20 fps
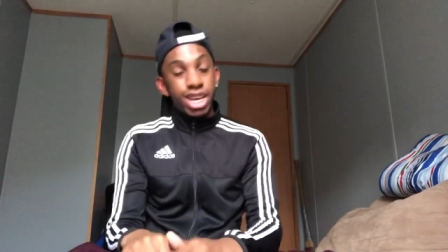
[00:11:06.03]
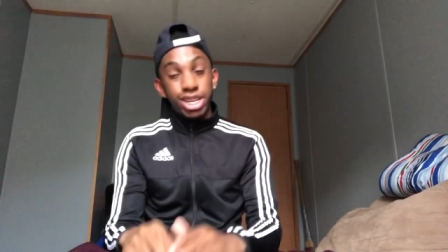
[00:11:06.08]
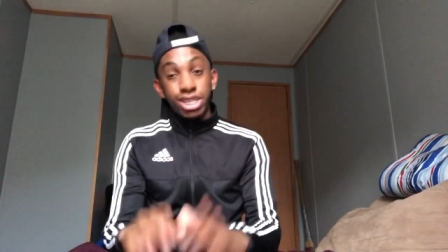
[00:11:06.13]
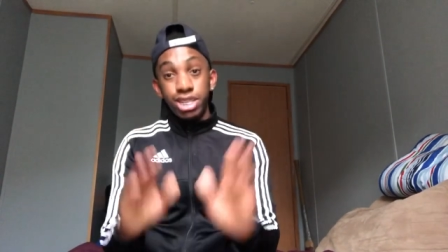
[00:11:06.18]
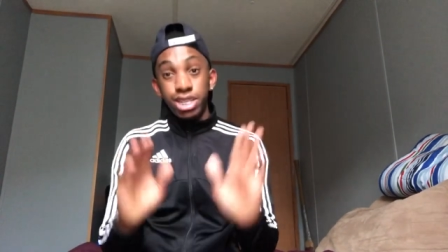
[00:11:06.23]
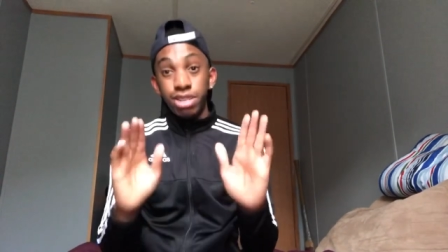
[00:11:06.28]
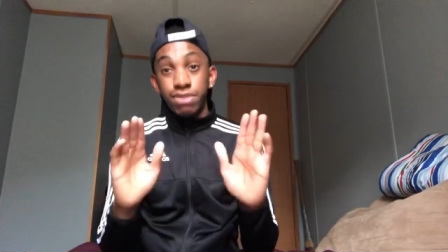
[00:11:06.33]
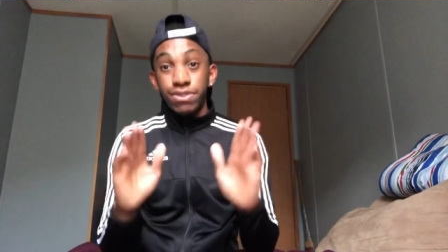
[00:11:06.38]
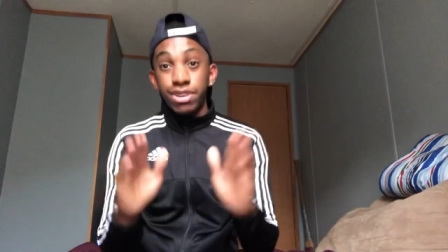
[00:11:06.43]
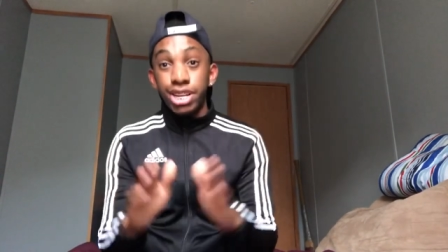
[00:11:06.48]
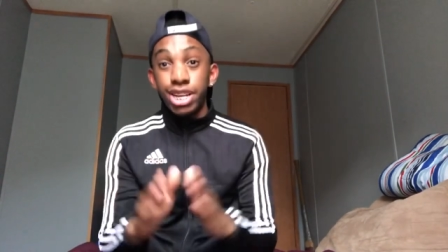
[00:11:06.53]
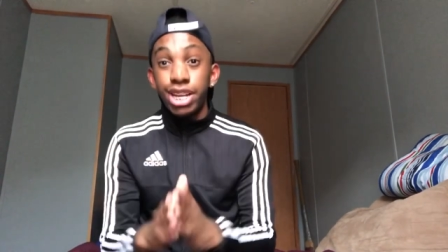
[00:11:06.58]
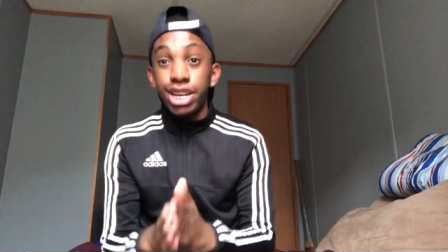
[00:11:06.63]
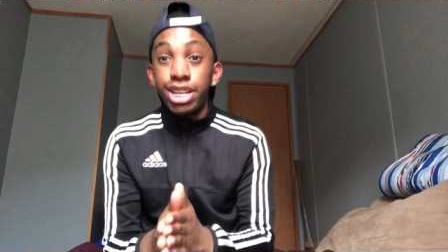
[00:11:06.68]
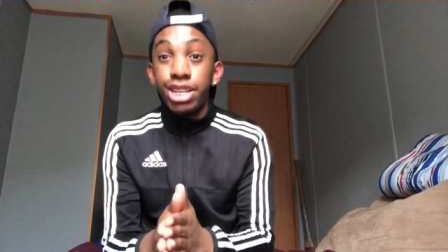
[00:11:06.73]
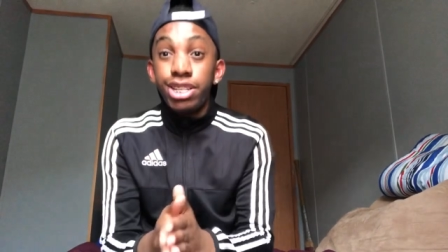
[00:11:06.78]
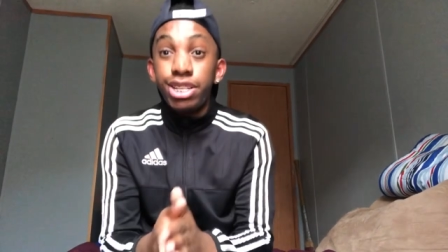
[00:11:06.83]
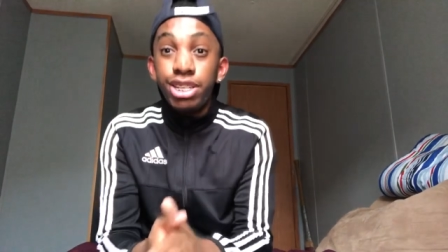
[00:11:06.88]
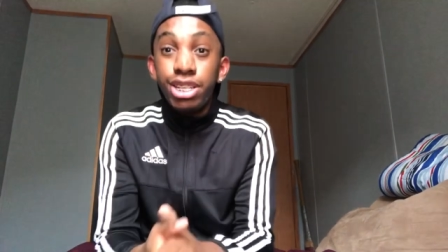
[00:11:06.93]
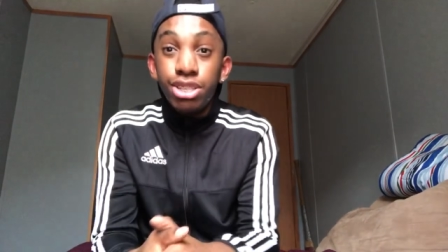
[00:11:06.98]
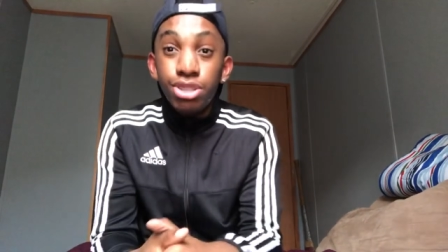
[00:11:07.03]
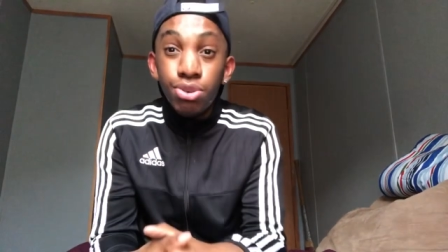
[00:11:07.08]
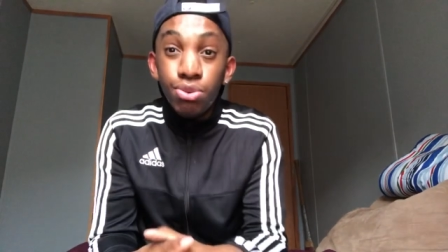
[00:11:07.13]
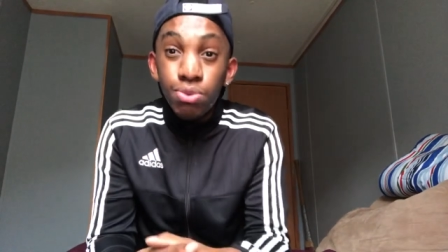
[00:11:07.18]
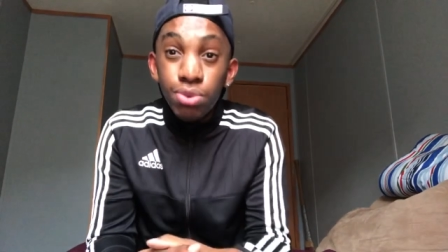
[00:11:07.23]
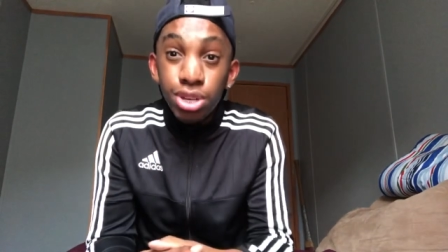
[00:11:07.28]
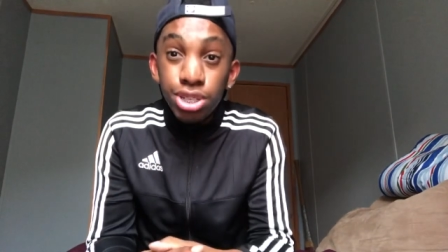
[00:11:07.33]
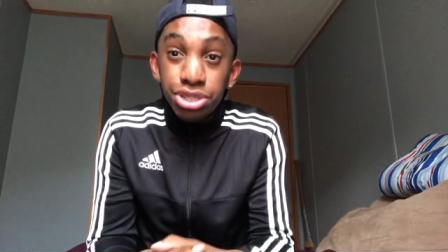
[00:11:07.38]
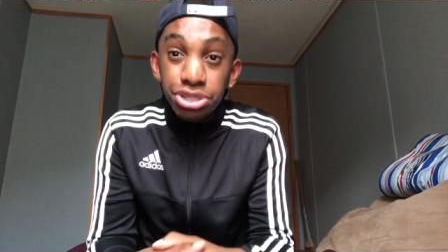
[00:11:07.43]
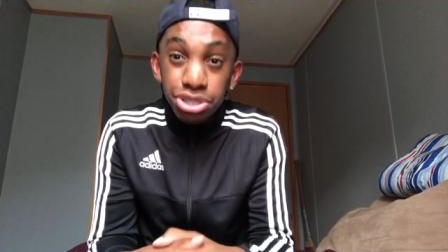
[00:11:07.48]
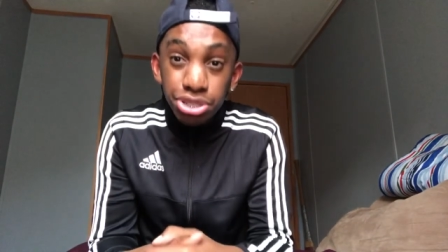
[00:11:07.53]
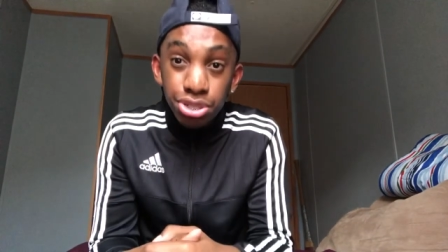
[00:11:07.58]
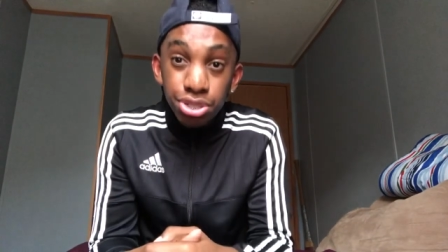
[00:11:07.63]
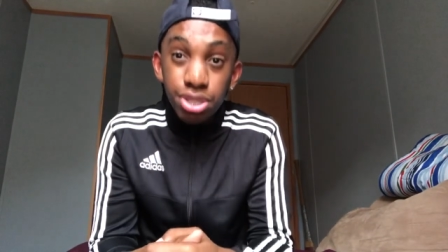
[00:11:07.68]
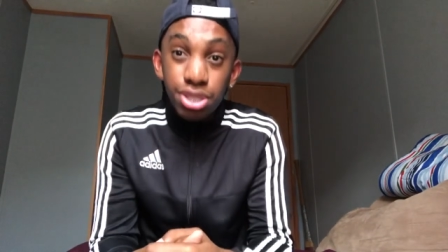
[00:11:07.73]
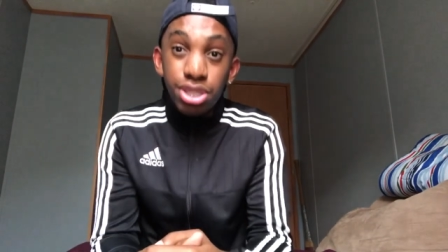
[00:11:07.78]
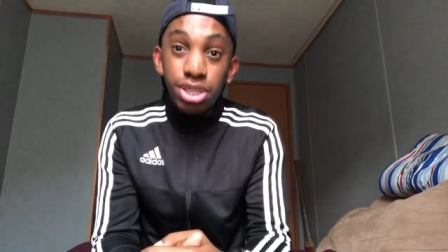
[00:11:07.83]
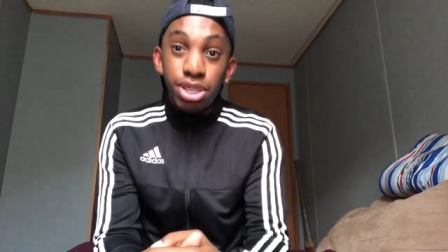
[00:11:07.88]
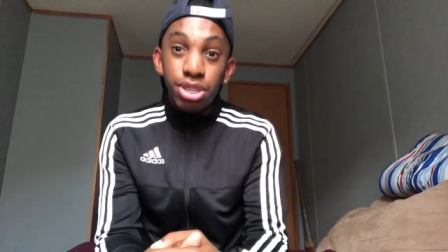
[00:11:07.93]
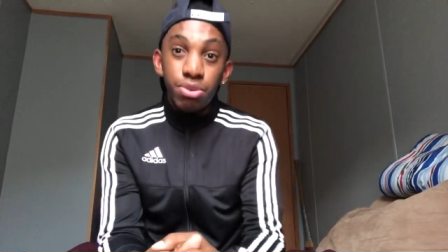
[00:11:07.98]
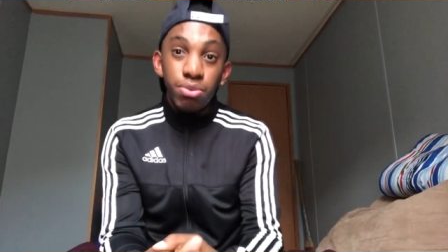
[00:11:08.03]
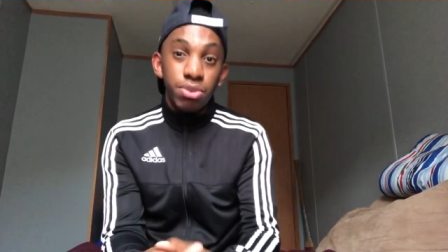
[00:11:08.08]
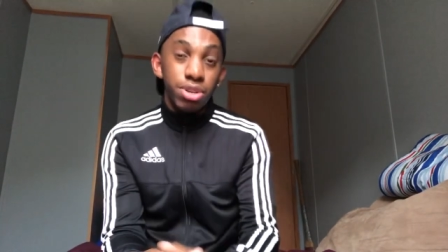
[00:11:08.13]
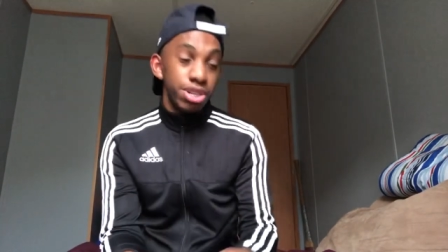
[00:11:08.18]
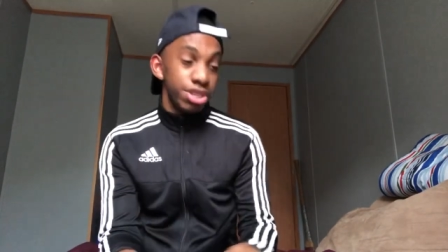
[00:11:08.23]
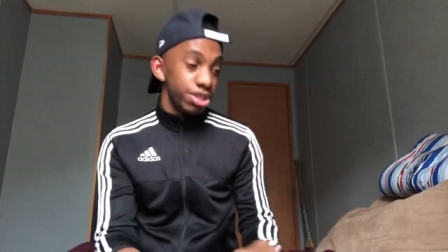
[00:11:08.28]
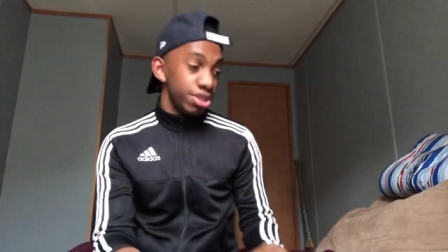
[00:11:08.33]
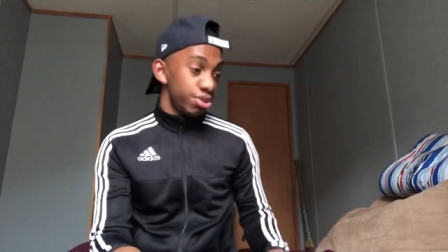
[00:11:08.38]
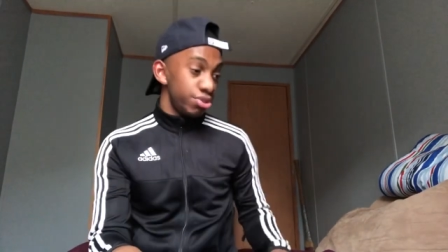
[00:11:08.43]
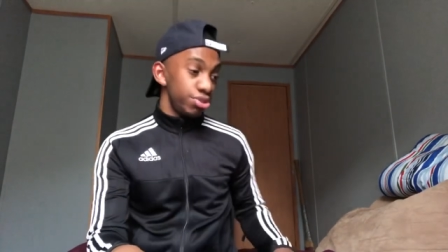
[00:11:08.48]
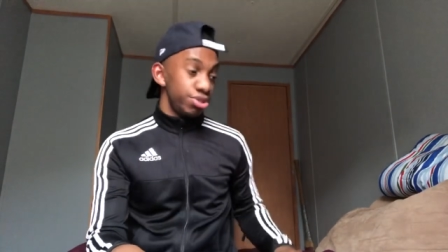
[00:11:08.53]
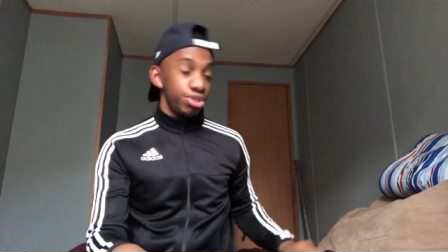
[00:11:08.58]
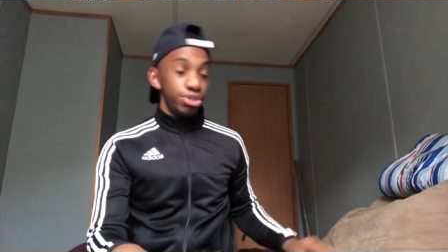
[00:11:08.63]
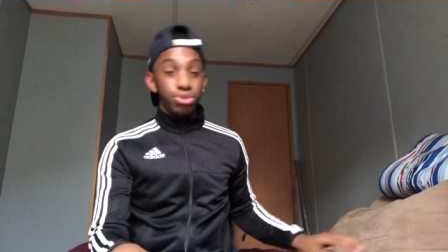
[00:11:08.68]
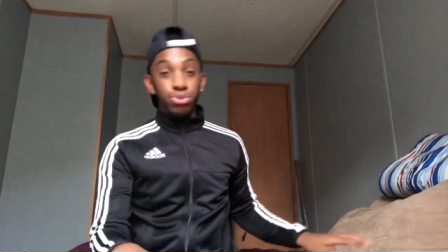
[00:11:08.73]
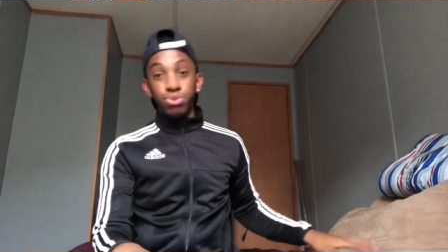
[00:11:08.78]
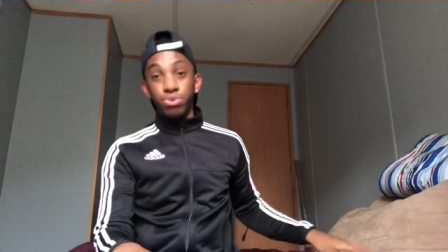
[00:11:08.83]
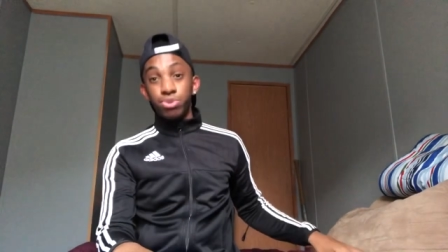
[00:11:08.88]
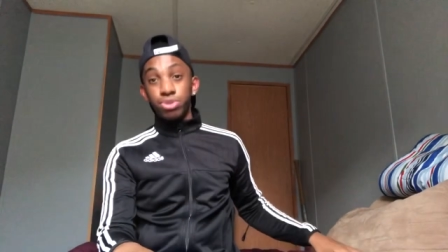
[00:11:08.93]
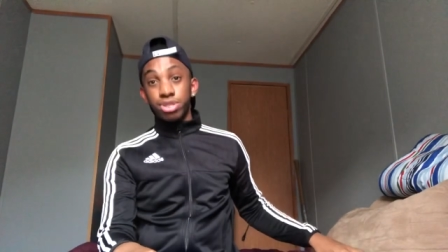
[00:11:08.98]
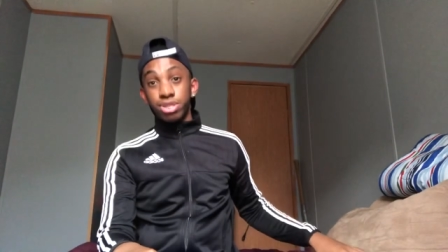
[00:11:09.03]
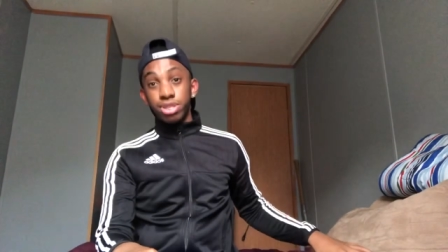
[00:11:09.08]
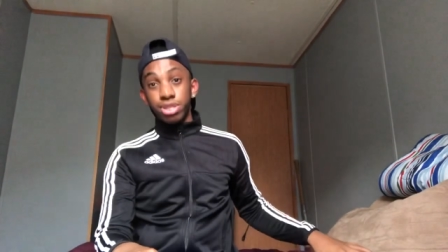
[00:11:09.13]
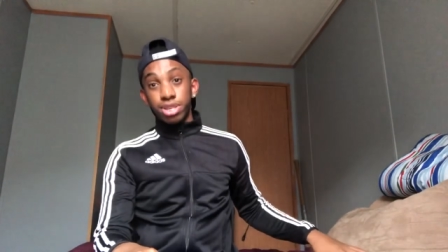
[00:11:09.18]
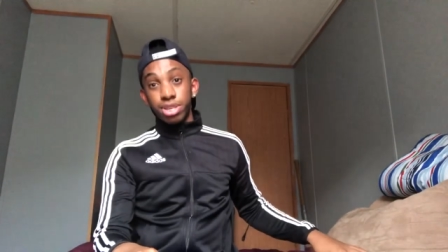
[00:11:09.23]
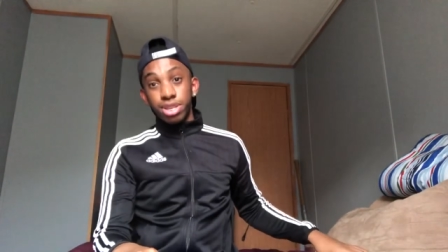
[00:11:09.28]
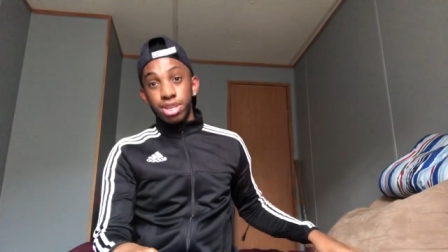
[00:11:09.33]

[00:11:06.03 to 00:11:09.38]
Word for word: I never had neither one neither one of those shoes.